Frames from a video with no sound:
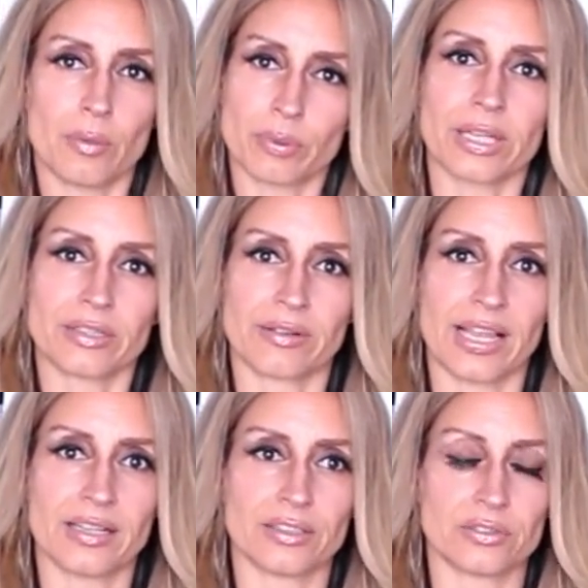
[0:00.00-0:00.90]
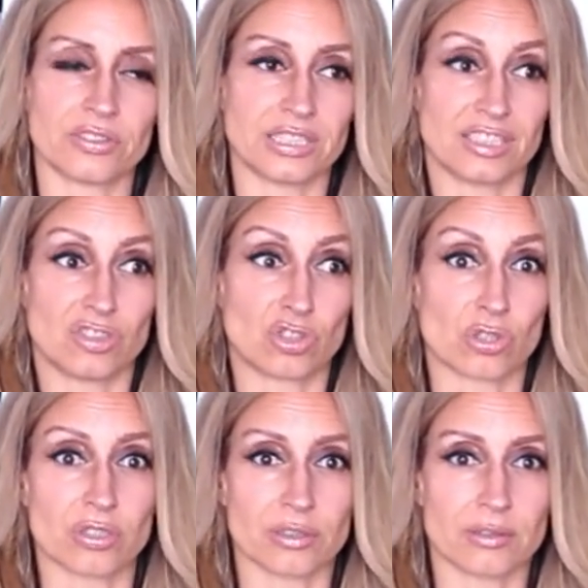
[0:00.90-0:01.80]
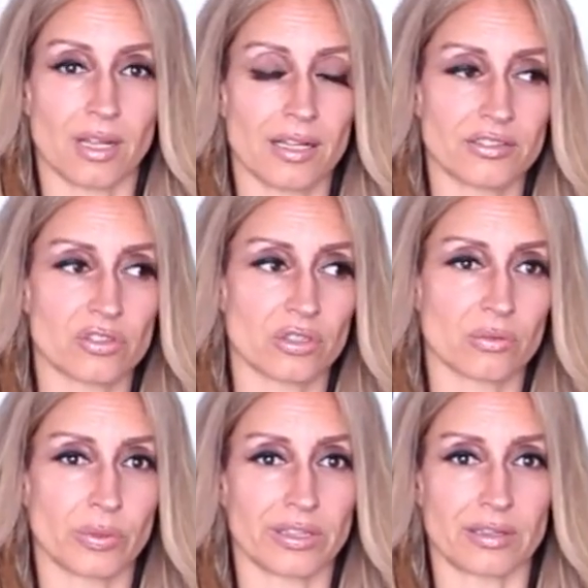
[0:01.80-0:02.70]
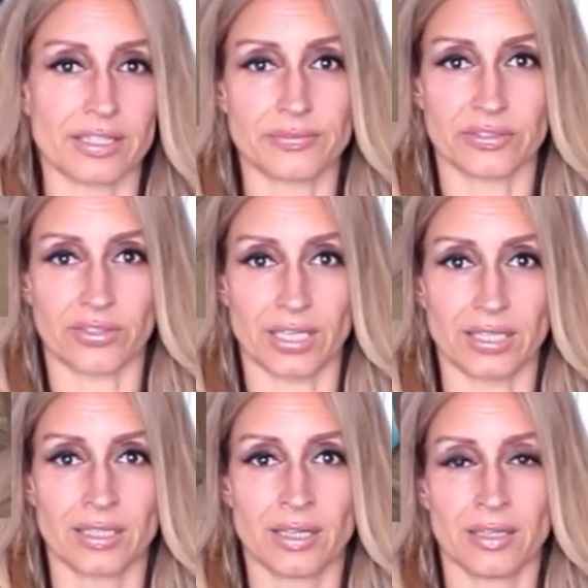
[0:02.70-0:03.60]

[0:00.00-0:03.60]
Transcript: play around in dirt, not dirt with glyphosate